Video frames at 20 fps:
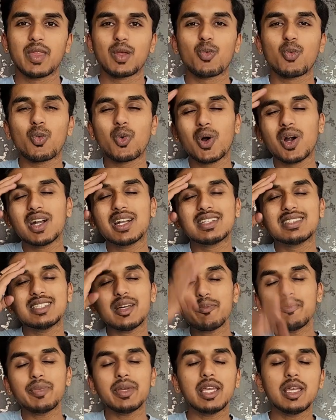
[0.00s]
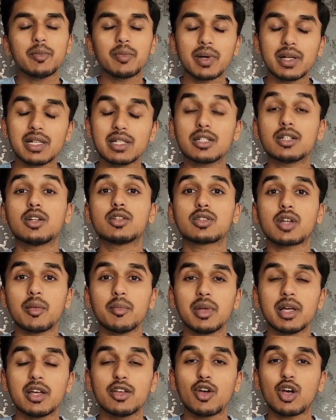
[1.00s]
What is up, people? This is
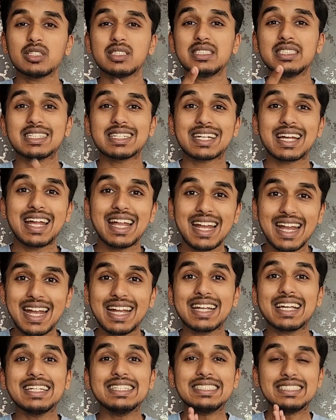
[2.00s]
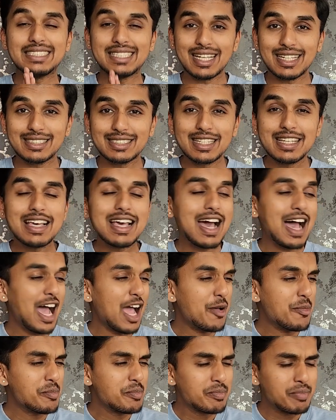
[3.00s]
Kamlia, your sneaker guy, and guys, yes,
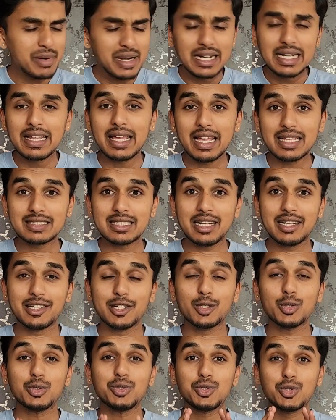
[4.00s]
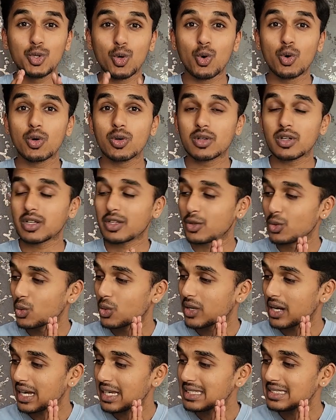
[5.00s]
I'm pretty excited to show you
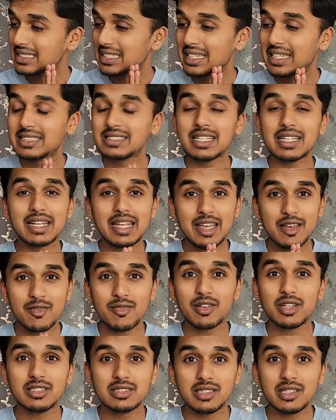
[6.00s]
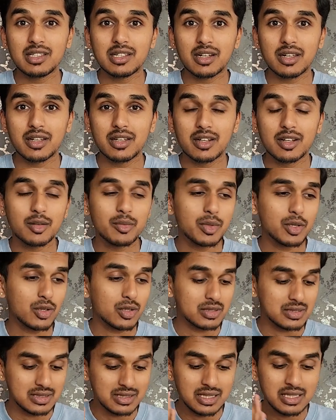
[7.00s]
guys each and every sneaker here
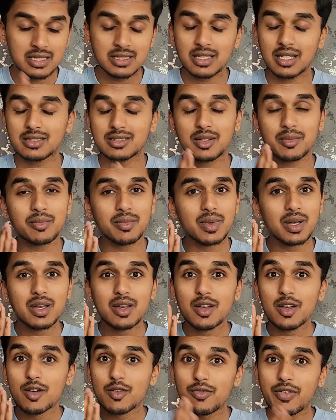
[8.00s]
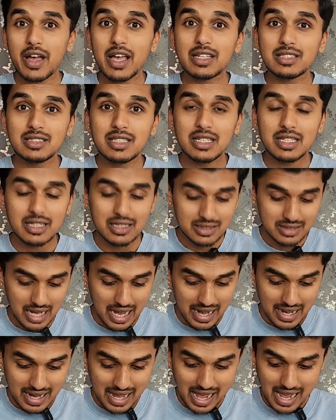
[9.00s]
because these are some fire sneakers
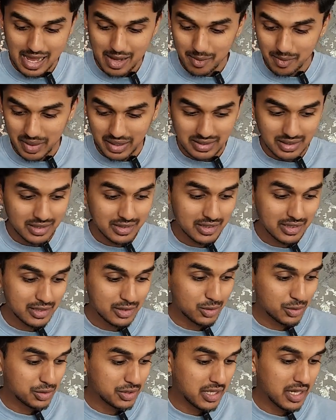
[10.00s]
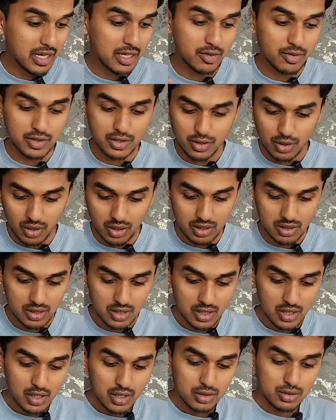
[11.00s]
and I am excited to share it with you all.
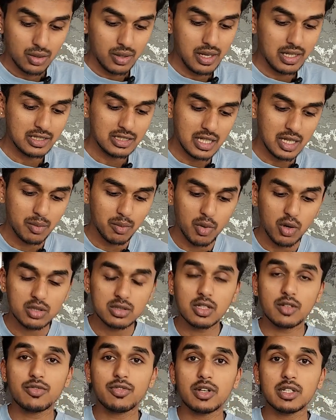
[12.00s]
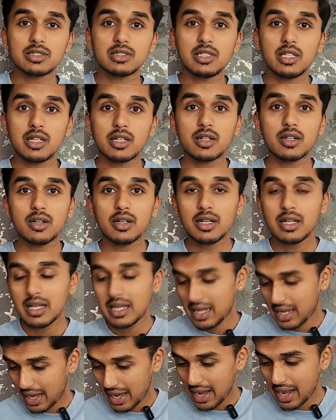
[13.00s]
So let's unbox the first sneaker
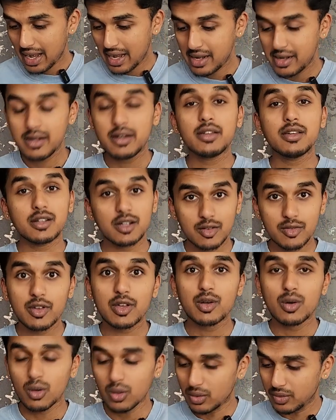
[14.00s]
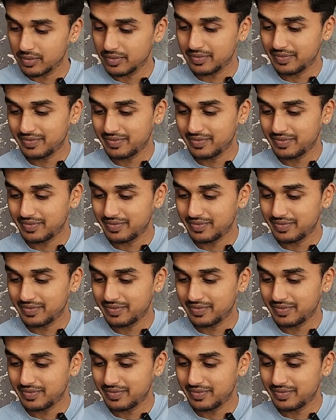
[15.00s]
and here we go.